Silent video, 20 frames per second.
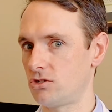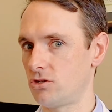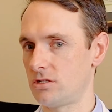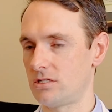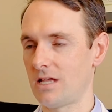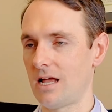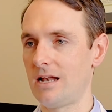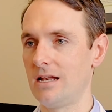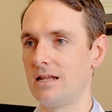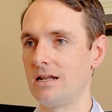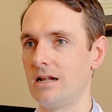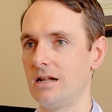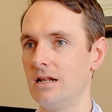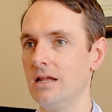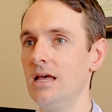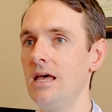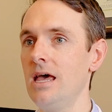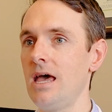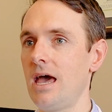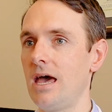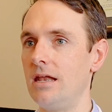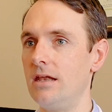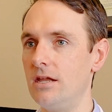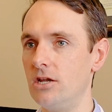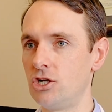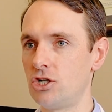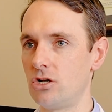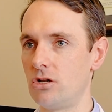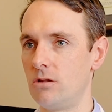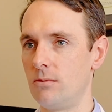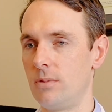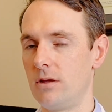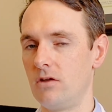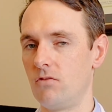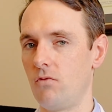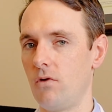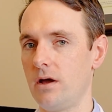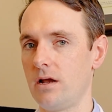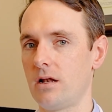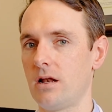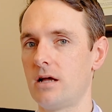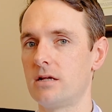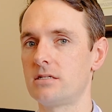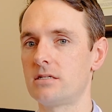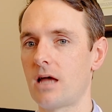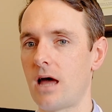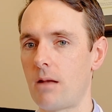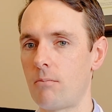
just that little initial bit of weight loss